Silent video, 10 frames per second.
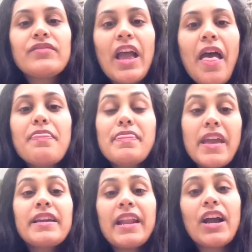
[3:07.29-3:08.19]
and they
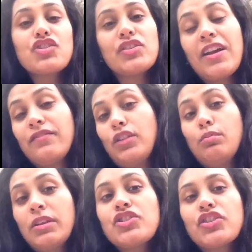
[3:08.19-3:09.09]
could actually have low
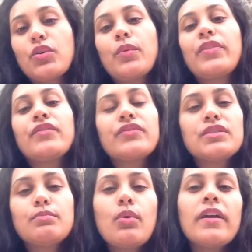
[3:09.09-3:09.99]
blood sugar when they're
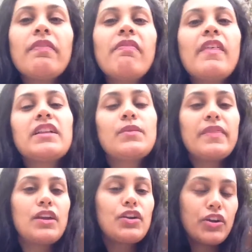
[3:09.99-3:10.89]
first born. That's why
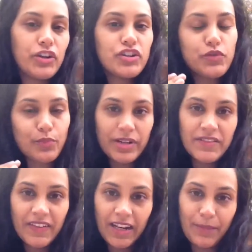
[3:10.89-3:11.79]
they encourage
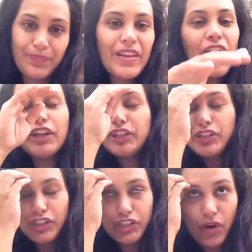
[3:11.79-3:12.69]
breastfeeding.
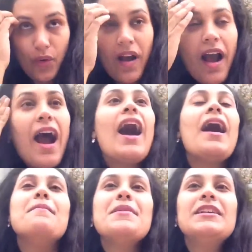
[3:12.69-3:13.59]
So,
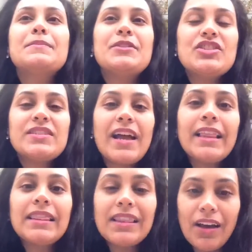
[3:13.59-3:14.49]
as much as
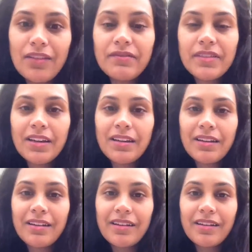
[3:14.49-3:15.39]
I loved
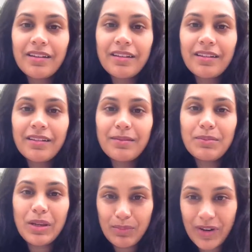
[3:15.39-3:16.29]

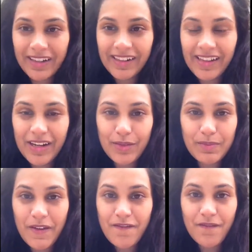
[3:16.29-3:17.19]
being pregnant, and it was
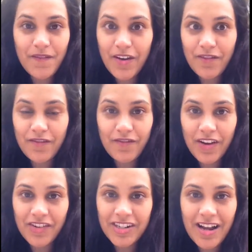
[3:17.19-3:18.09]
my
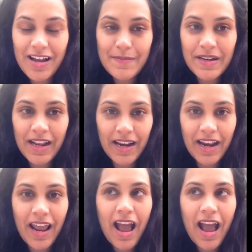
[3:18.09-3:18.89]
favorite time, and